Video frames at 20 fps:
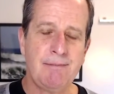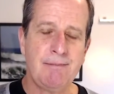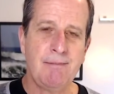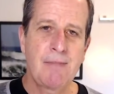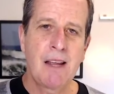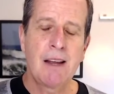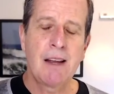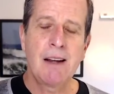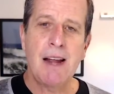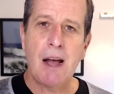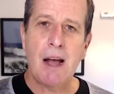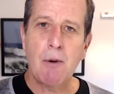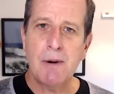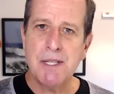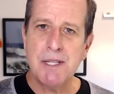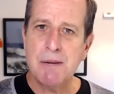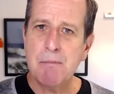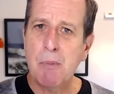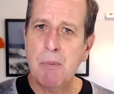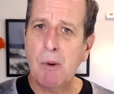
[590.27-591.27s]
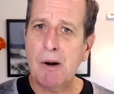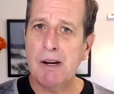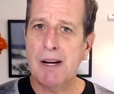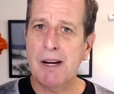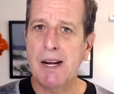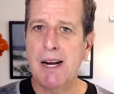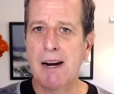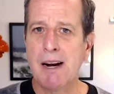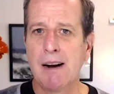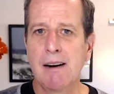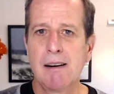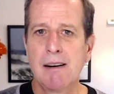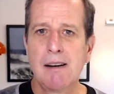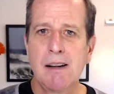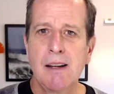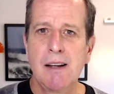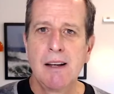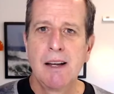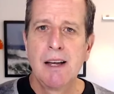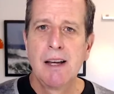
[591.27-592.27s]
Now, what's important here
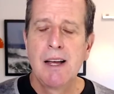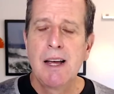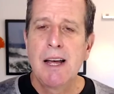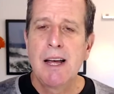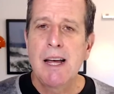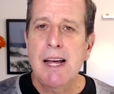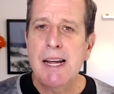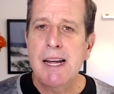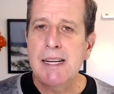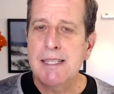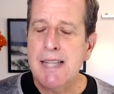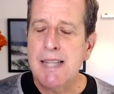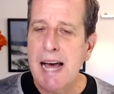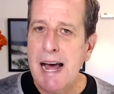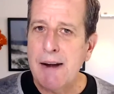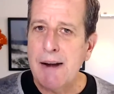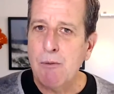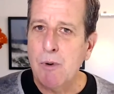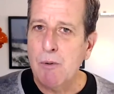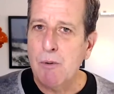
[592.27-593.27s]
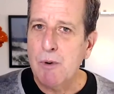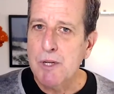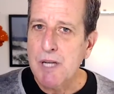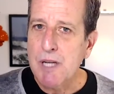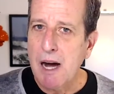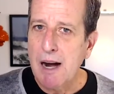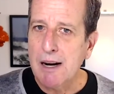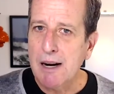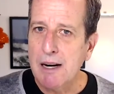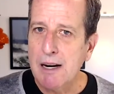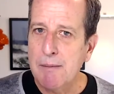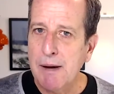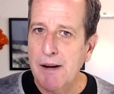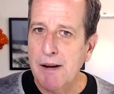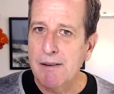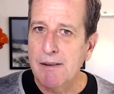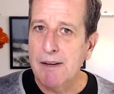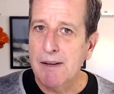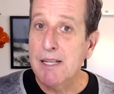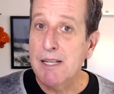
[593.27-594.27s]
is that what we're talking about
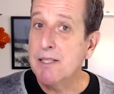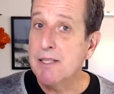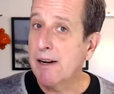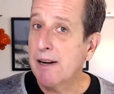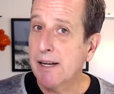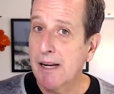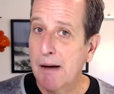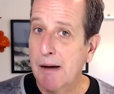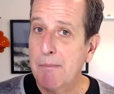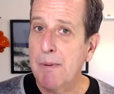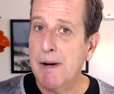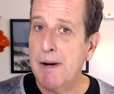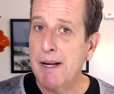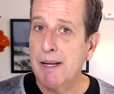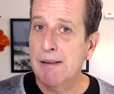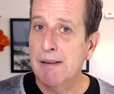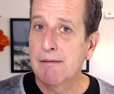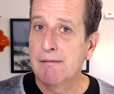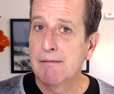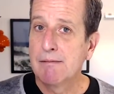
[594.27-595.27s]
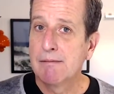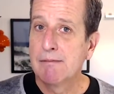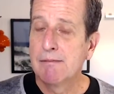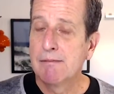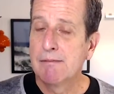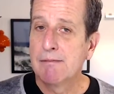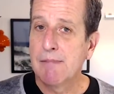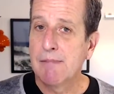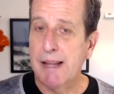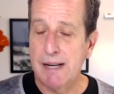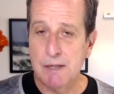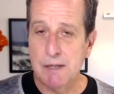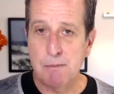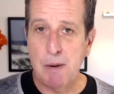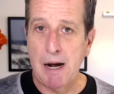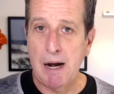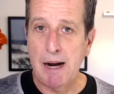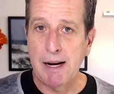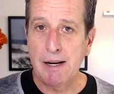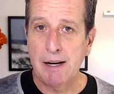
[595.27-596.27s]
is not a company that is
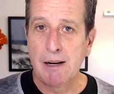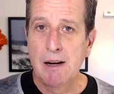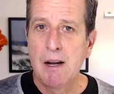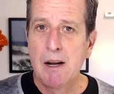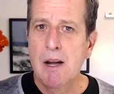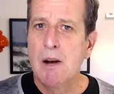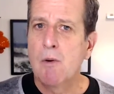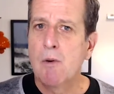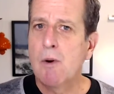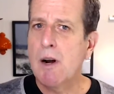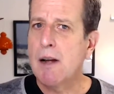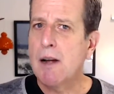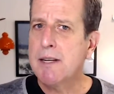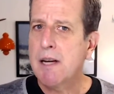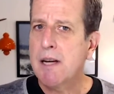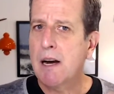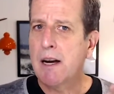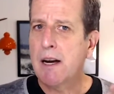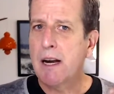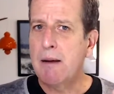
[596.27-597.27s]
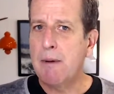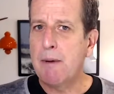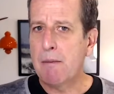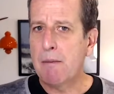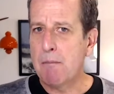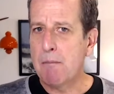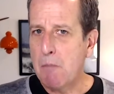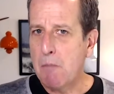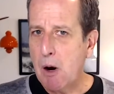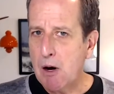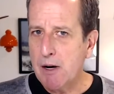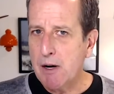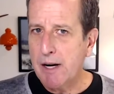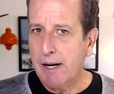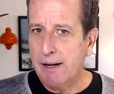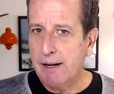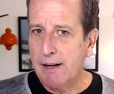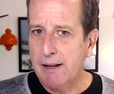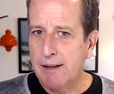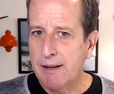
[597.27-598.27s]
buying. We're not talking about a market
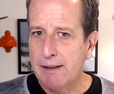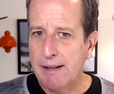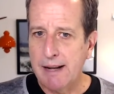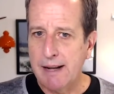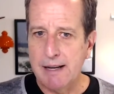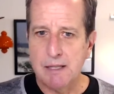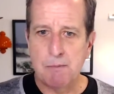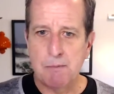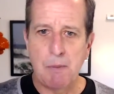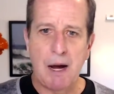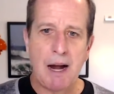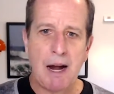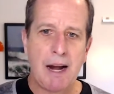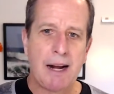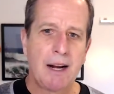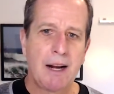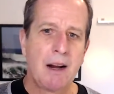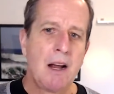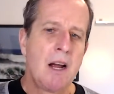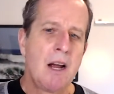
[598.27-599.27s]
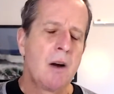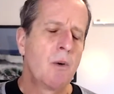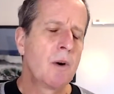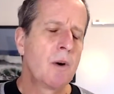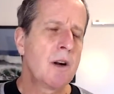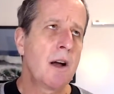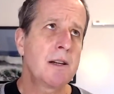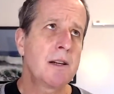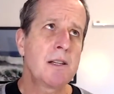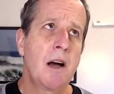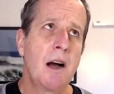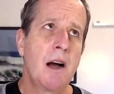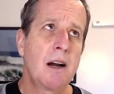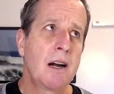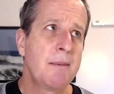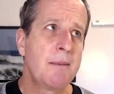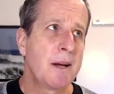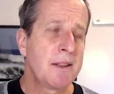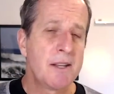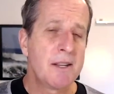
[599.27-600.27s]
that is buying. We're not talking
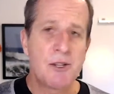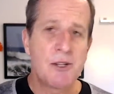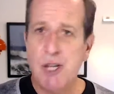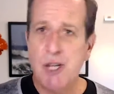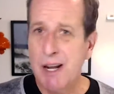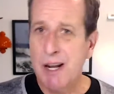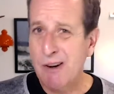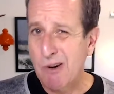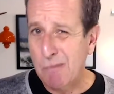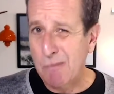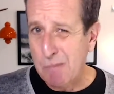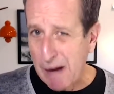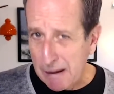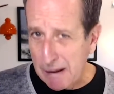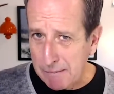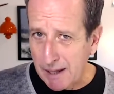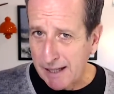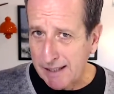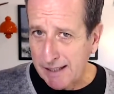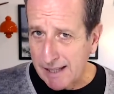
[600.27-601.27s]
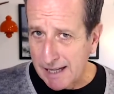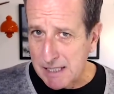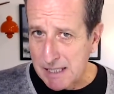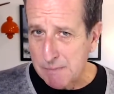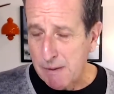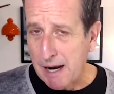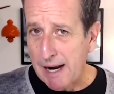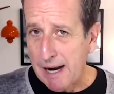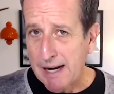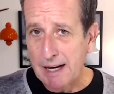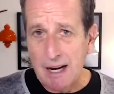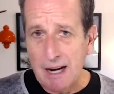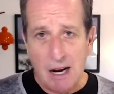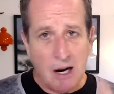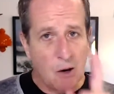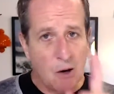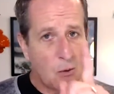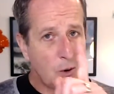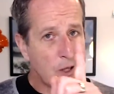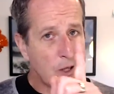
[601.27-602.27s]
about the general public that's buying.
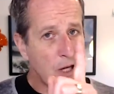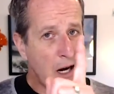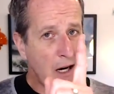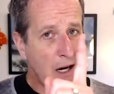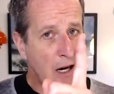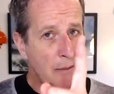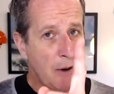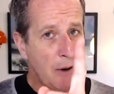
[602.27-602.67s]
We're talking about